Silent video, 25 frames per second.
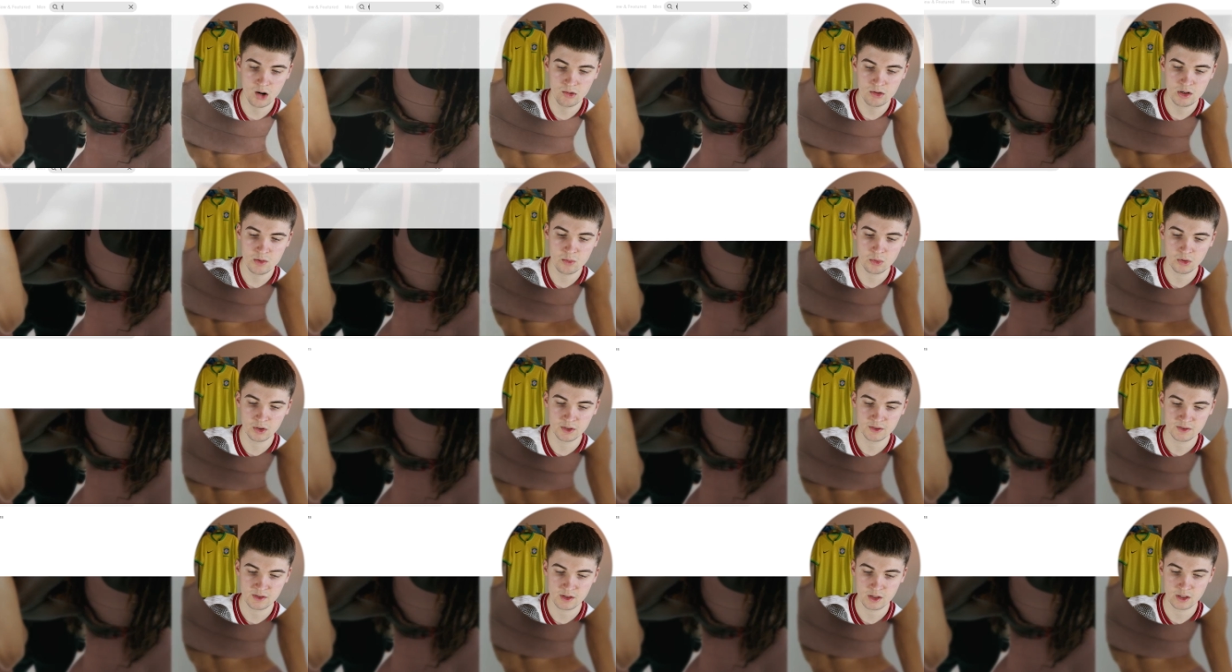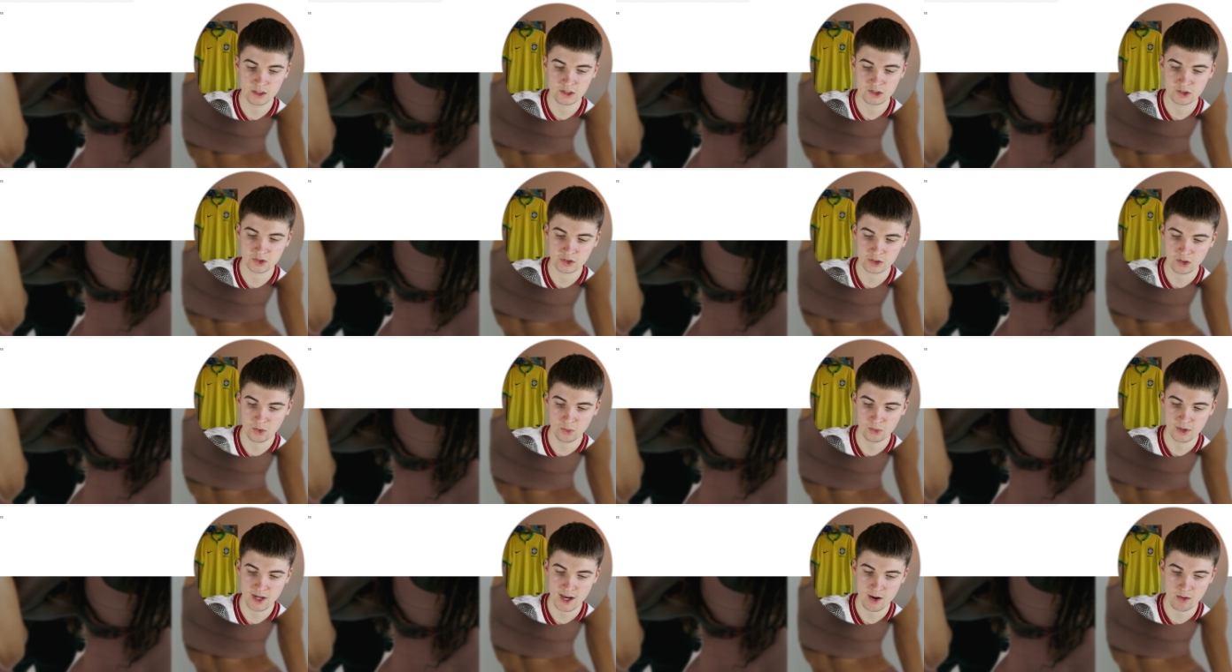only one that is
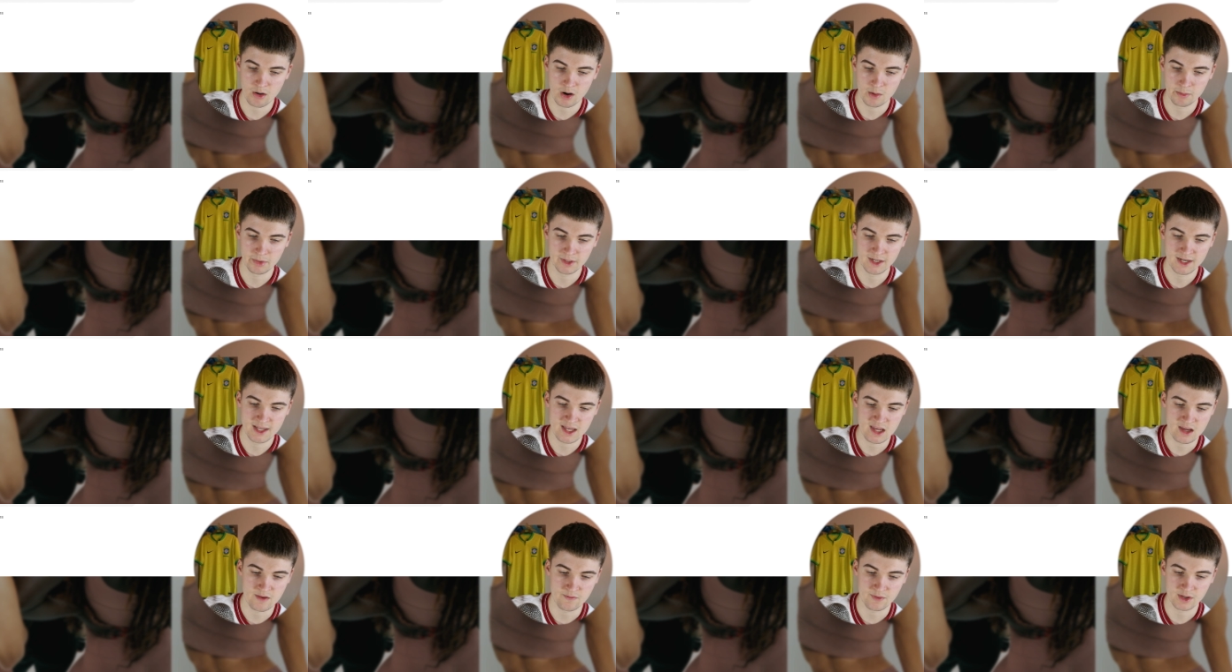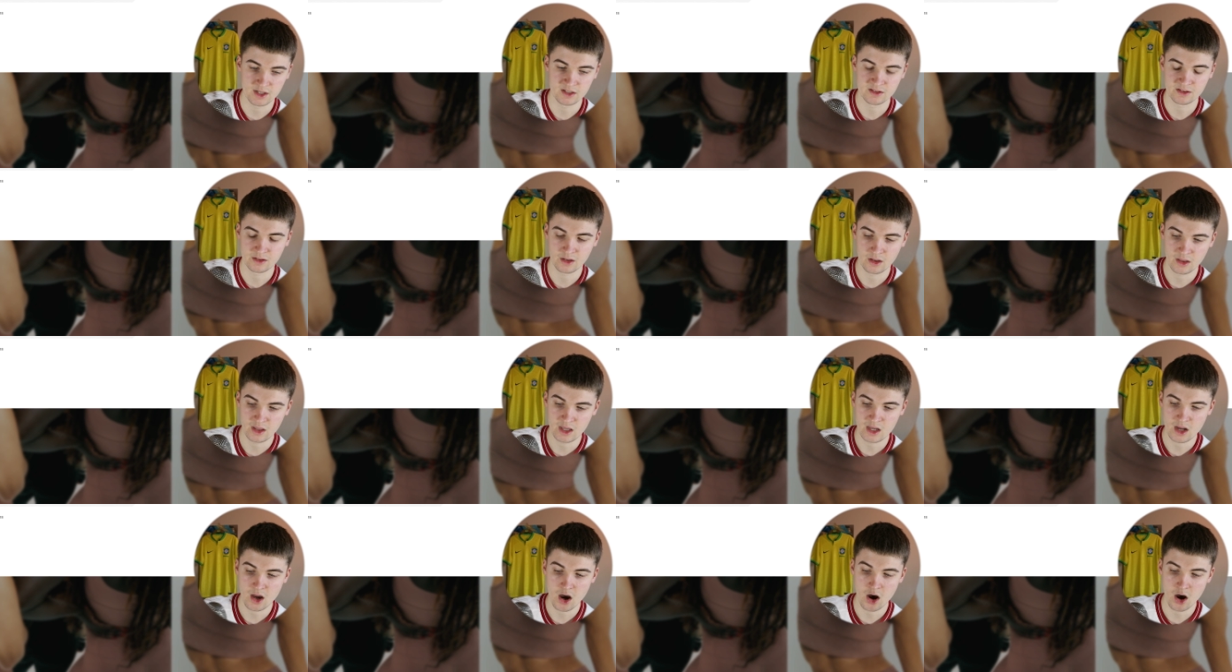sold out, I believe, is the